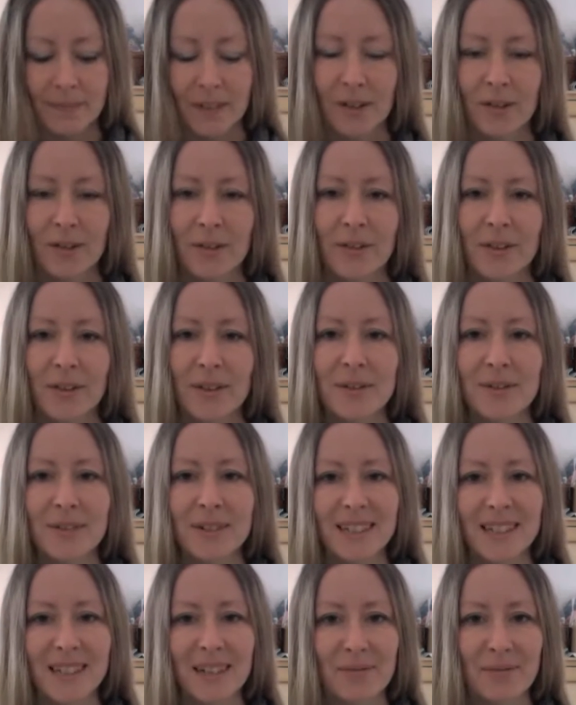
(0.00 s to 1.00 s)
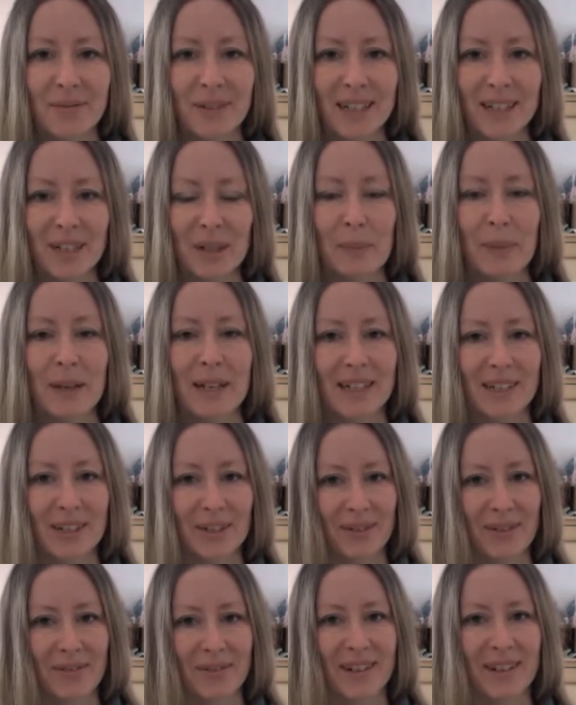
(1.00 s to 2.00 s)
Although there isn't a finished picture
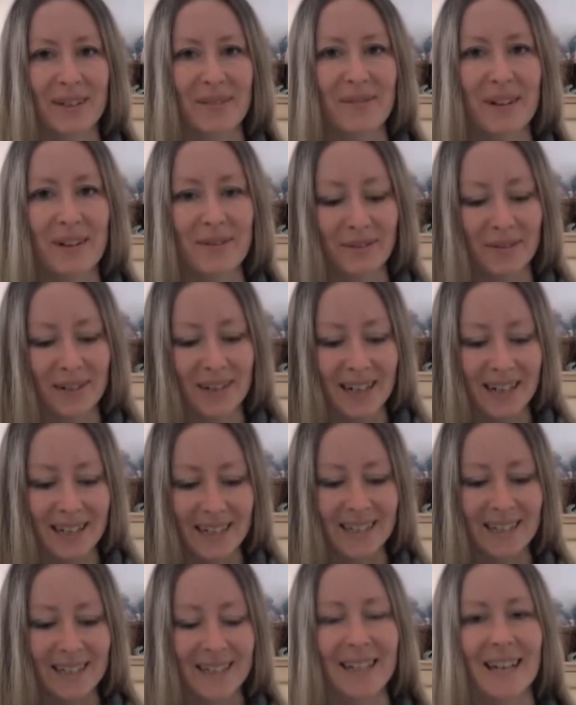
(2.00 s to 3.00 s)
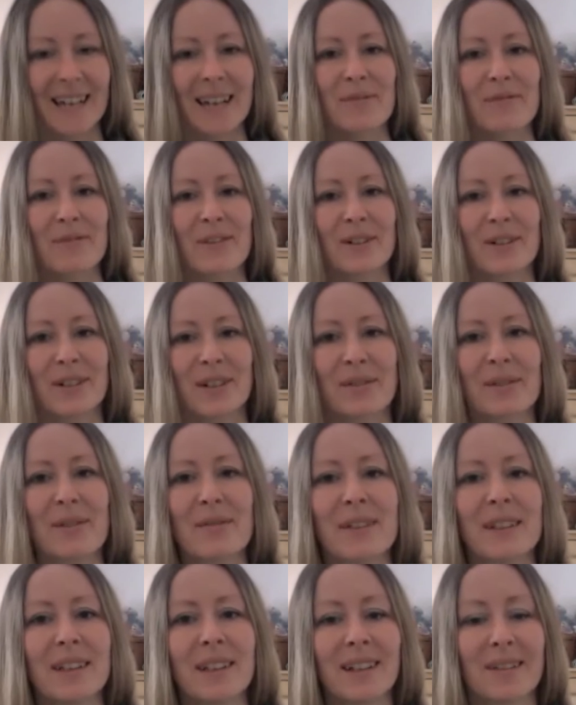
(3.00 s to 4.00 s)
of it on Ravelry. I need to get a photo
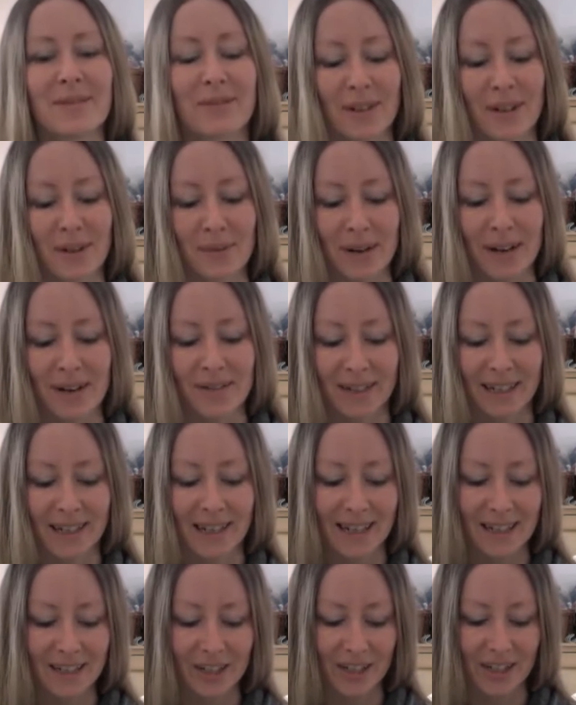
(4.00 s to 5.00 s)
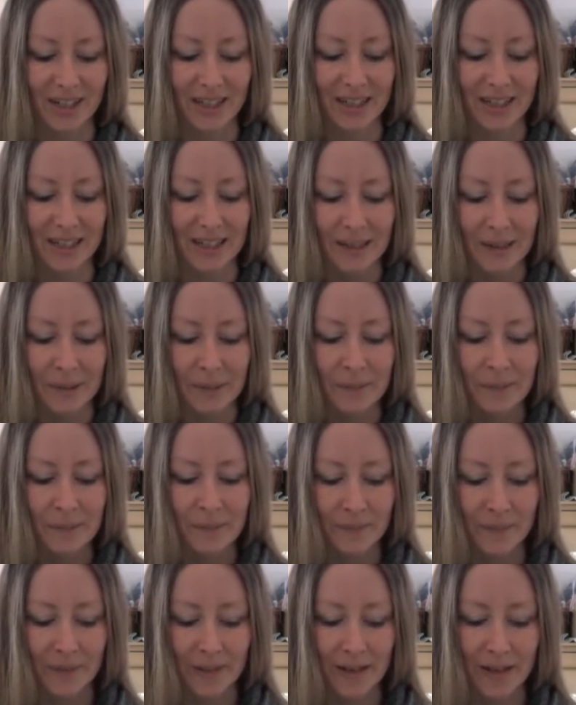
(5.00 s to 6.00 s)
of her wearing it, actually.
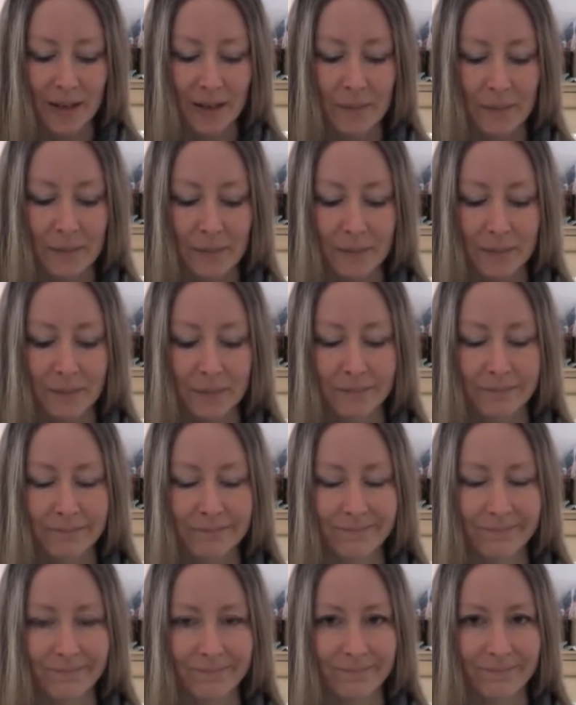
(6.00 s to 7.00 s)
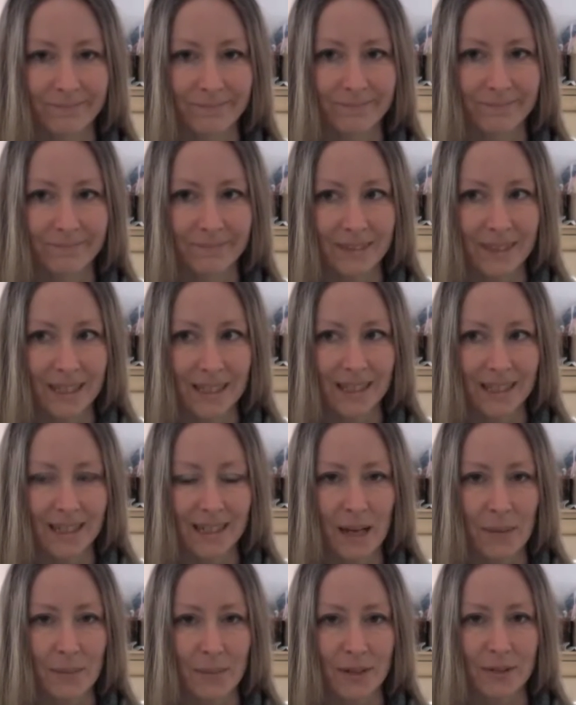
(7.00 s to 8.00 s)
Need to
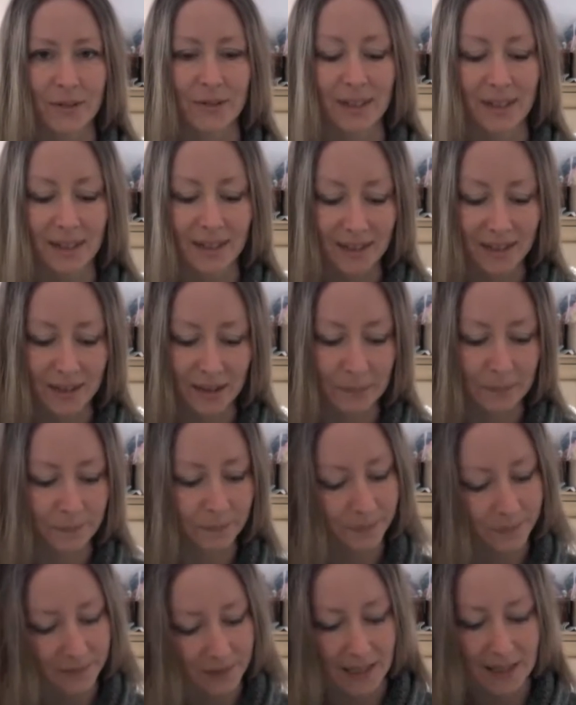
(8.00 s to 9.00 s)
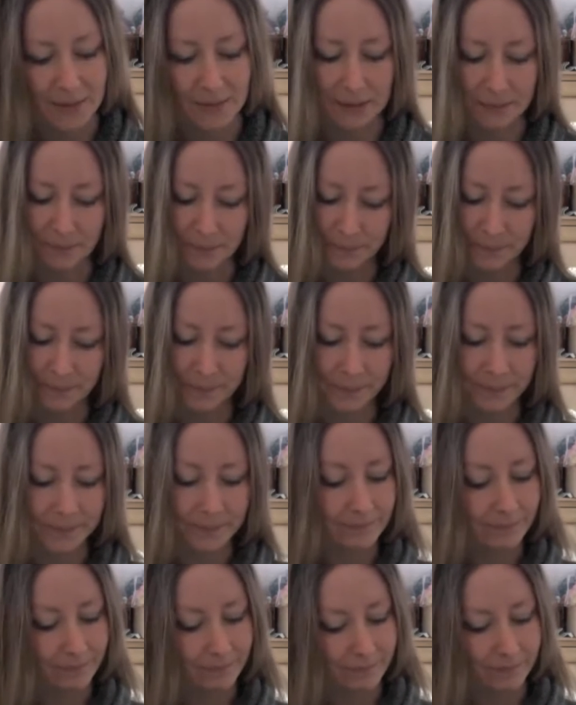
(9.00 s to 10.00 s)
get better at that, too. Anyway.
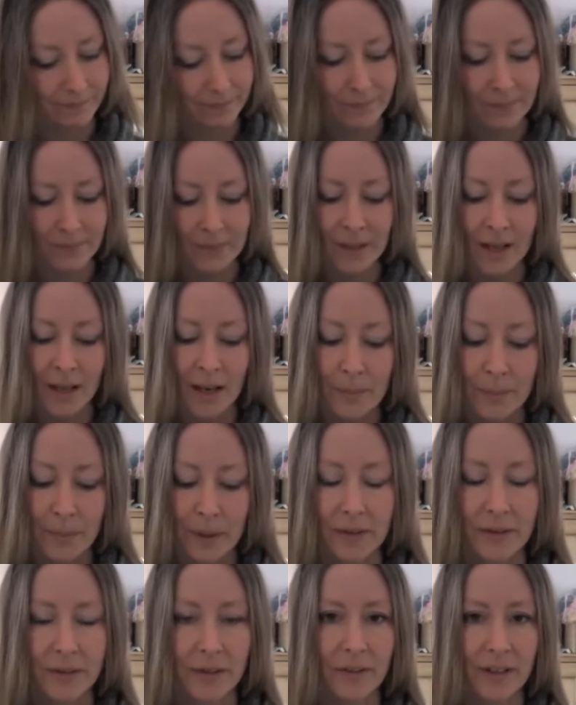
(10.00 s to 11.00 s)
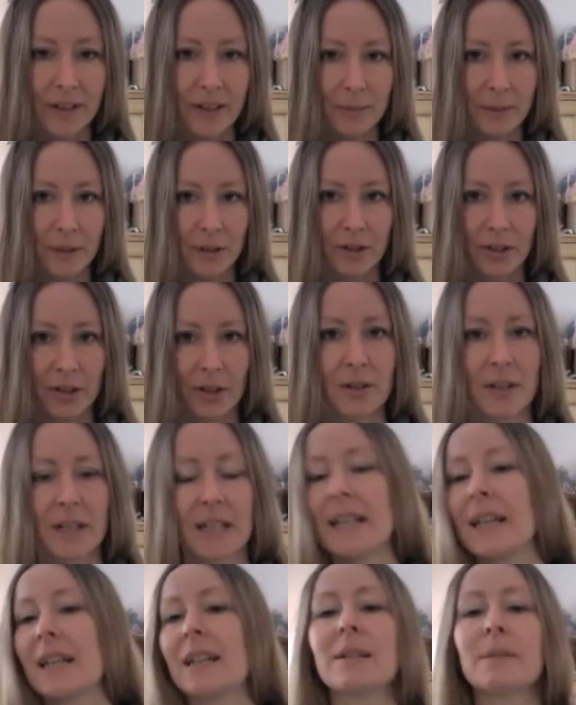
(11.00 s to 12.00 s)
But the thing I'm going to show you
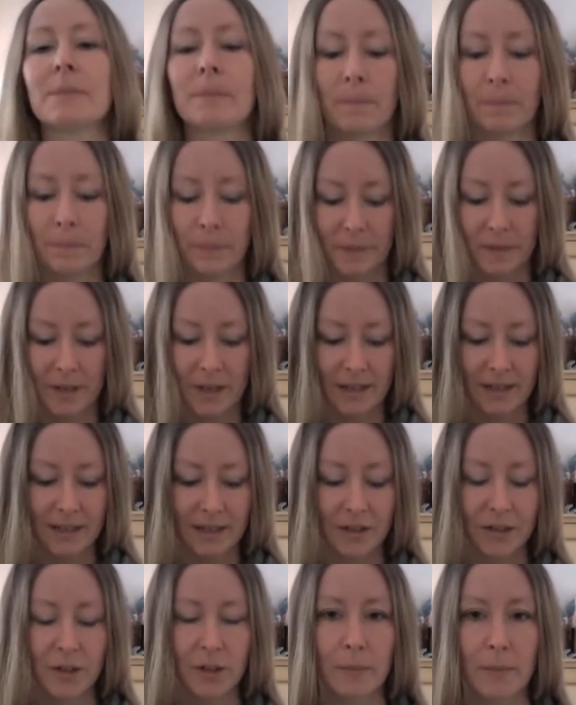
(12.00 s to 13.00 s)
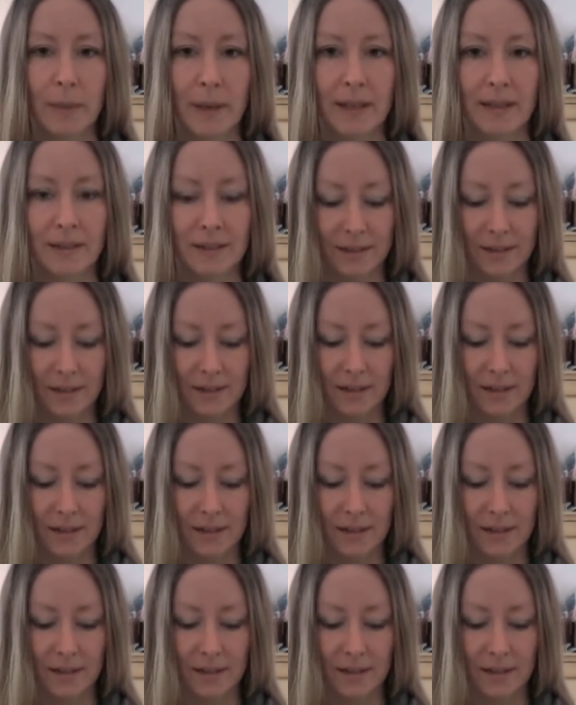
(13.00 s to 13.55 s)
here, I did two pairs.